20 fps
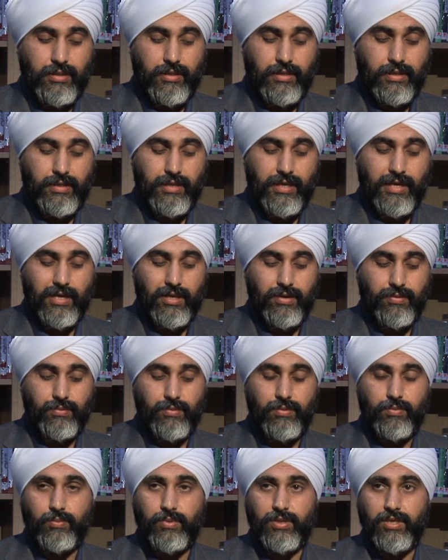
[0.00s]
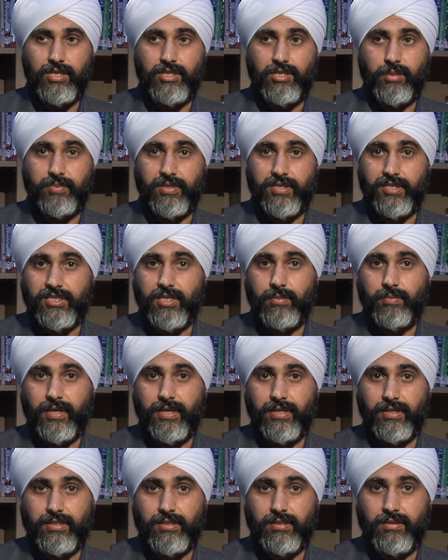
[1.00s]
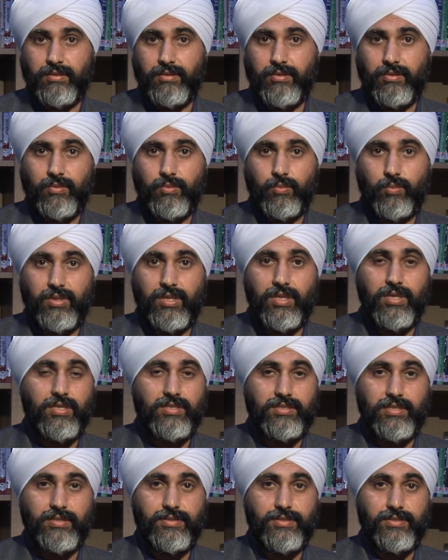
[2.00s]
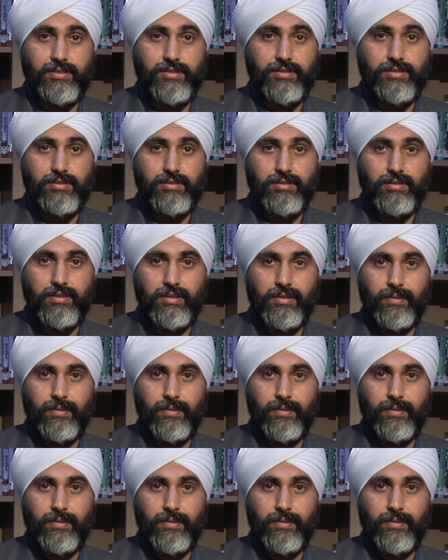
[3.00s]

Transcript: and how we need to participate within the census.